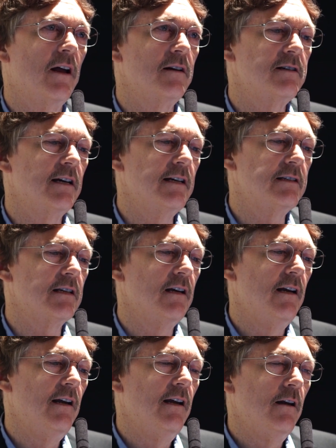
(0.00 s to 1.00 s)
monocytes.
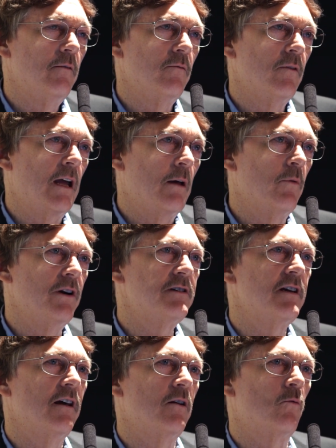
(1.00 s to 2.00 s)
And what you
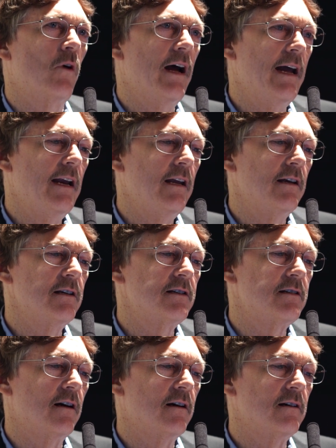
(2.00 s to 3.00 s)
see on the right
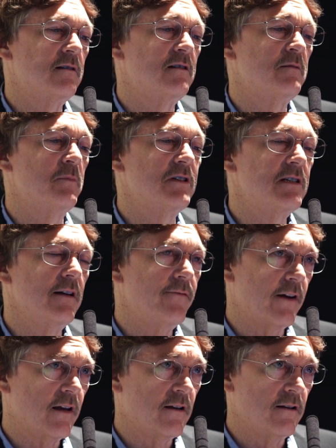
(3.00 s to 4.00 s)
is
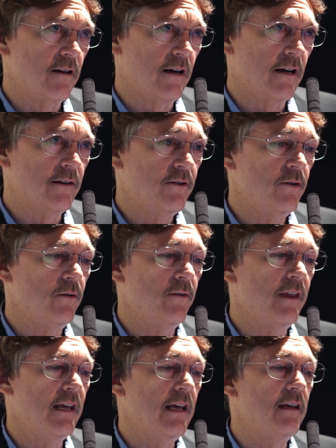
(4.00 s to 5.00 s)
specific to
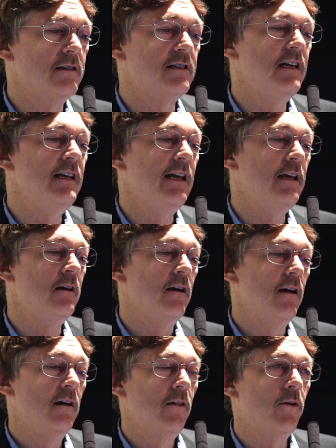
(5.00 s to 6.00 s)
the
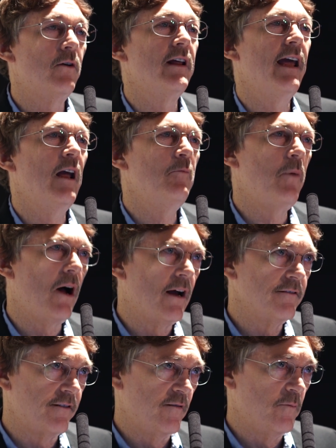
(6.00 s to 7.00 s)
CD38
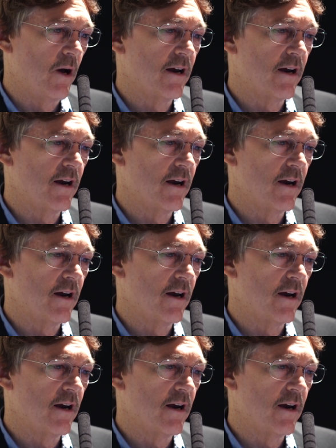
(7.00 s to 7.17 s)
positive